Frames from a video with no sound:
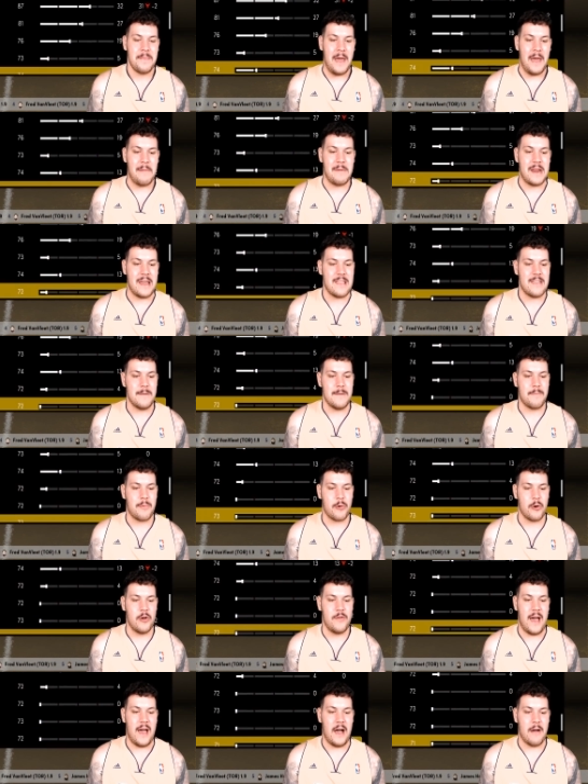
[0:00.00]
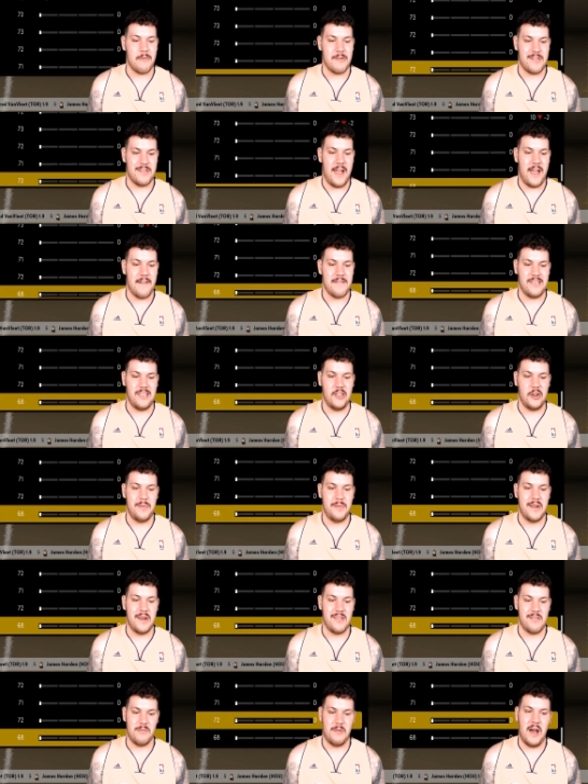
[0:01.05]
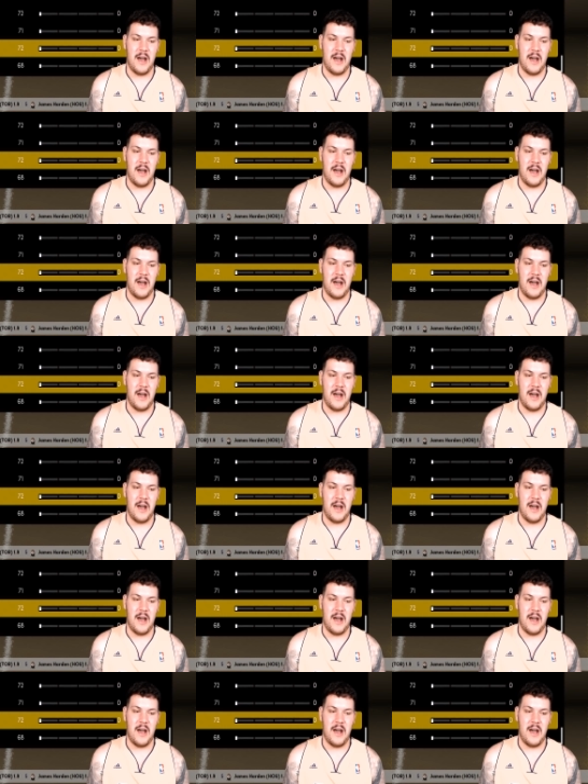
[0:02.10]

and we need to improve our reserves a little bit as